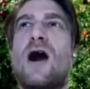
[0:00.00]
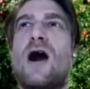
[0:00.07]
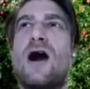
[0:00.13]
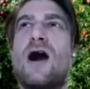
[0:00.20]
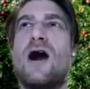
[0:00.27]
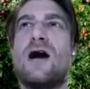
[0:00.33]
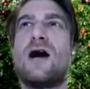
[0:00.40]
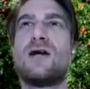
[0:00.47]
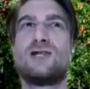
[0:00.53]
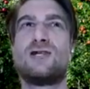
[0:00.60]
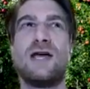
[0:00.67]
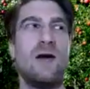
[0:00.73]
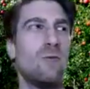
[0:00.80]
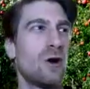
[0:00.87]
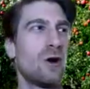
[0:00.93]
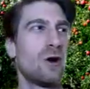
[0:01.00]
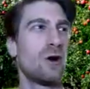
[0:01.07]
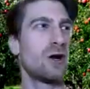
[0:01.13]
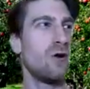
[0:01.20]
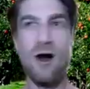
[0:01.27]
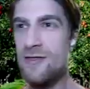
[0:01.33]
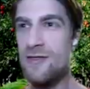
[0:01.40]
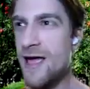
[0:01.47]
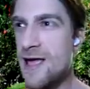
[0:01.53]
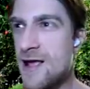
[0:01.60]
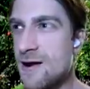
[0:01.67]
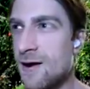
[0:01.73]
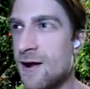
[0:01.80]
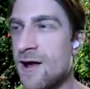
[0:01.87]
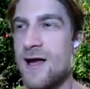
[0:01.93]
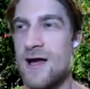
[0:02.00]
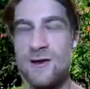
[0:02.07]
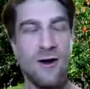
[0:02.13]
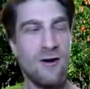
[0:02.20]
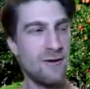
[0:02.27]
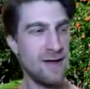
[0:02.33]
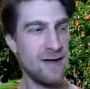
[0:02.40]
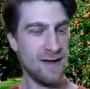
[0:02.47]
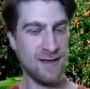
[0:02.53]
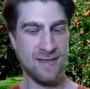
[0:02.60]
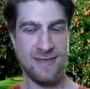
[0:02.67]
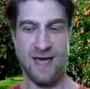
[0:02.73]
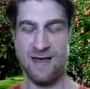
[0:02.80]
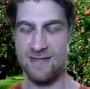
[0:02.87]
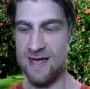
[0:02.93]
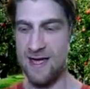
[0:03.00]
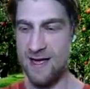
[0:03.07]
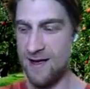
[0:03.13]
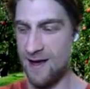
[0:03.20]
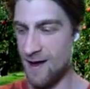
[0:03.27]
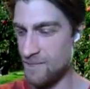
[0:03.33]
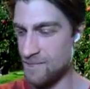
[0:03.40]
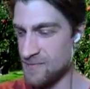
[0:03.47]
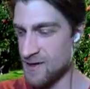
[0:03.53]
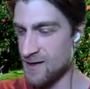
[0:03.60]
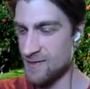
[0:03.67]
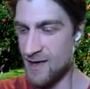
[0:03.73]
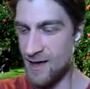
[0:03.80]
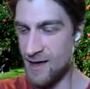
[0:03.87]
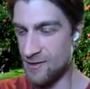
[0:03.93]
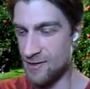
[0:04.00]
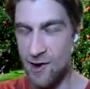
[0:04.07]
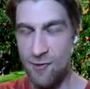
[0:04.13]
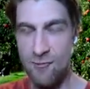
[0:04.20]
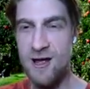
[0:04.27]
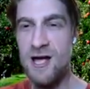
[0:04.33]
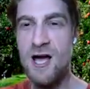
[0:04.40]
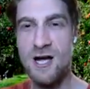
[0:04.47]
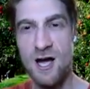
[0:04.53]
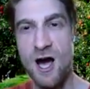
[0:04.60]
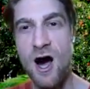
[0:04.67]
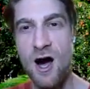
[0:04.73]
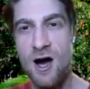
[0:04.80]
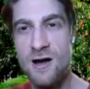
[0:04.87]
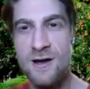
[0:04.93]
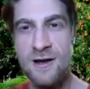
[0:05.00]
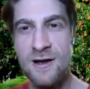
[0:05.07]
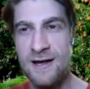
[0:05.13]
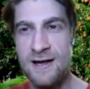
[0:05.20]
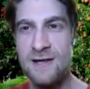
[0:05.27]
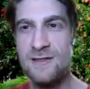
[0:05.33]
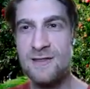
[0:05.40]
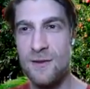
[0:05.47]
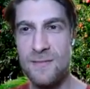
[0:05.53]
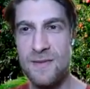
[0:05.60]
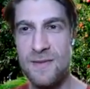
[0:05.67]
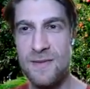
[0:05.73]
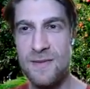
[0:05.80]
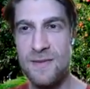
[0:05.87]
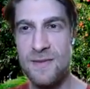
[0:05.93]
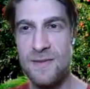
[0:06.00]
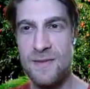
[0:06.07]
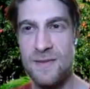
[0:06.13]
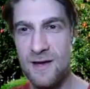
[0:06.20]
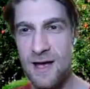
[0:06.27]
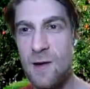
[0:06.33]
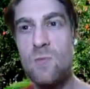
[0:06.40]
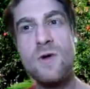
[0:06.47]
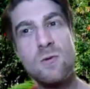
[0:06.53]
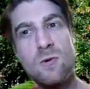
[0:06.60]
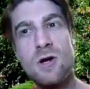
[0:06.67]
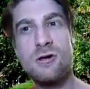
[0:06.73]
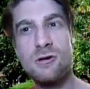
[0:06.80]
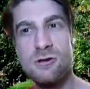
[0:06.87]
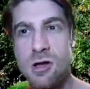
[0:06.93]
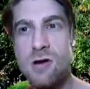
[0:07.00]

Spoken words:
watching it. And we're going, are they here? You know, they ring a gong in their meetings, and we were